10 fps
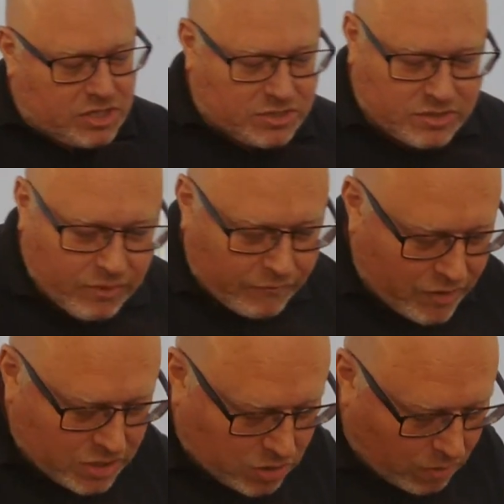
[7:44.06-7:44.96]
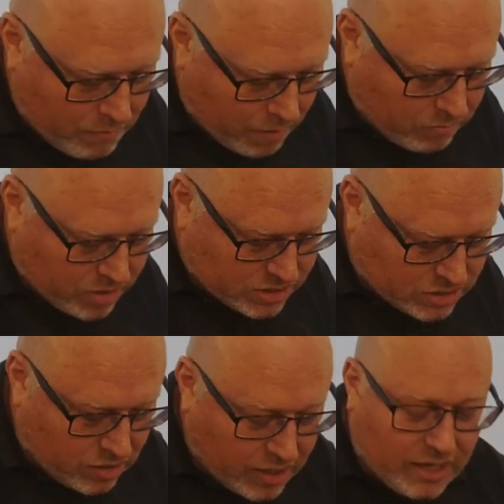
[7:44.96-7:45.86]
just to refresh our memory
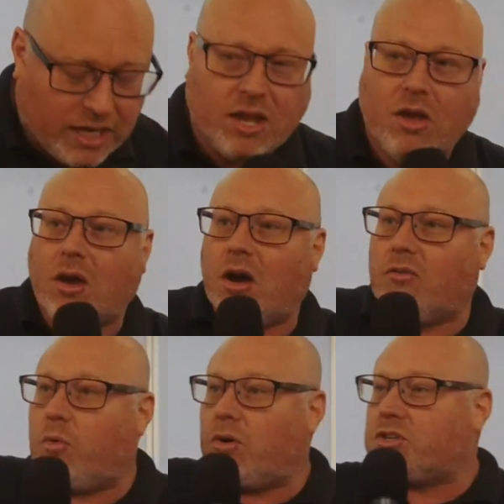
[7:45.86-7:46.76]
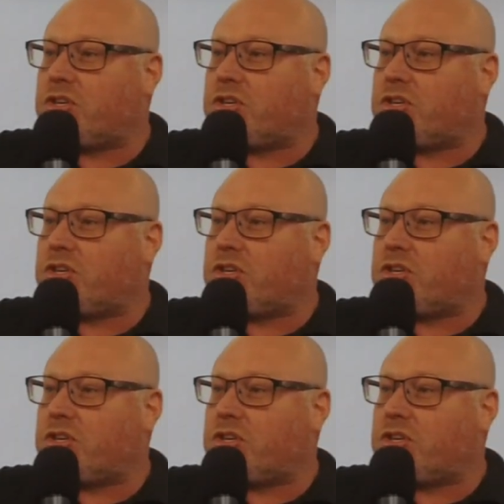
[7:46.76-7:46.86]
slightly of what's